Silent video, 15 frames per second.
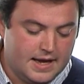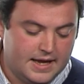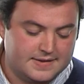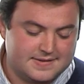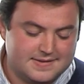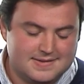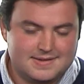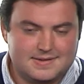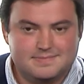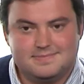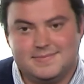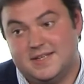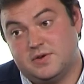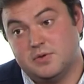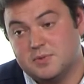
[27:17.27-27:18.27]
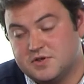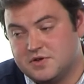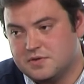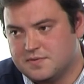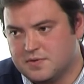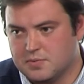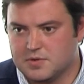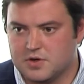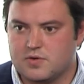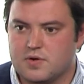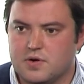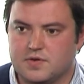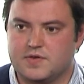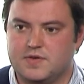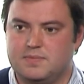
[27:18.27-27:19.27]
It's almost uniformed
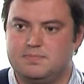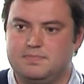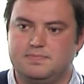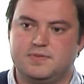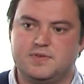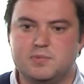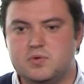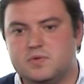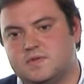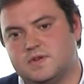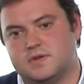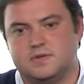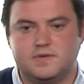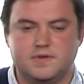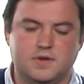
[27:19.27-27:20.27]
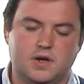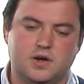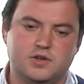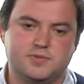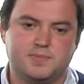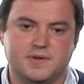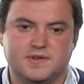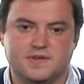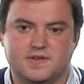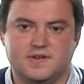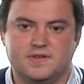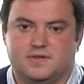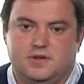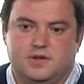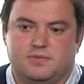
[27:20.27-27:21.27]
across small to large
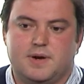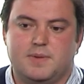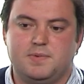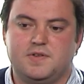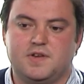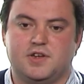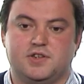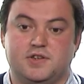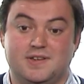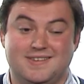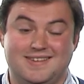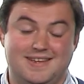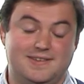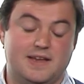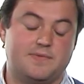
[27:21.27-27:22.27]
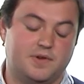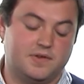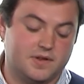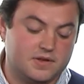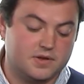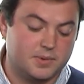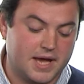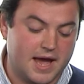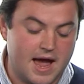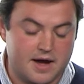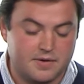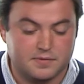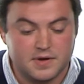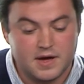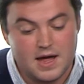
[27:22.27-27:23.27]
businesses. You know, reputation is everything that we
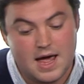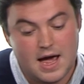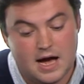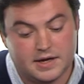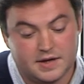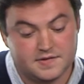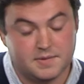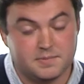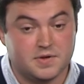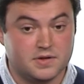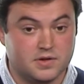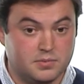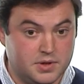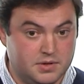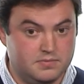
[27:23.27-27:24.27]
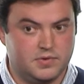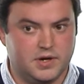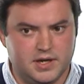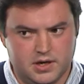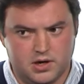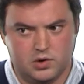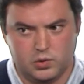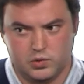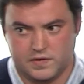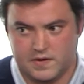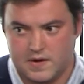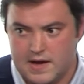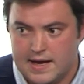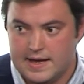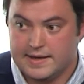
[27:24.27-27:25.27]
have, and it's something that we really hold
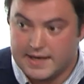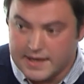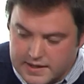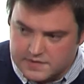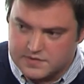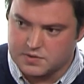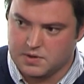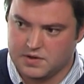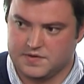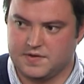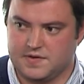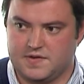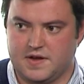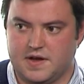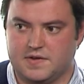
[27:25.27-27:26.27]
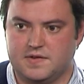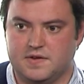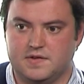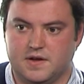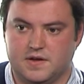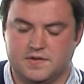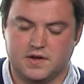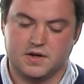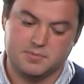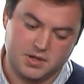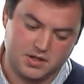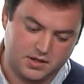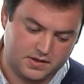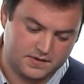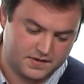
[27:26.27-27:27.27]
key to our success is going
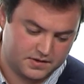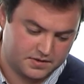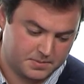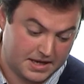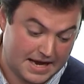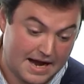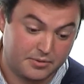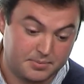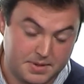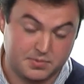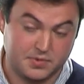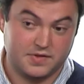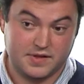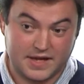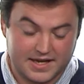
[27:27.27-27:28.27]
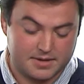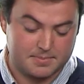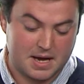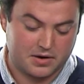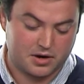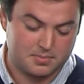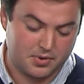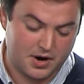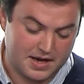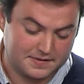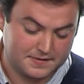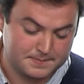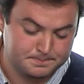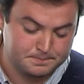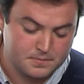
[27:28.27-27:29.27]
to be how people think about our
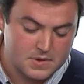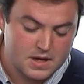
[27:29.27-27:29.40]
brands.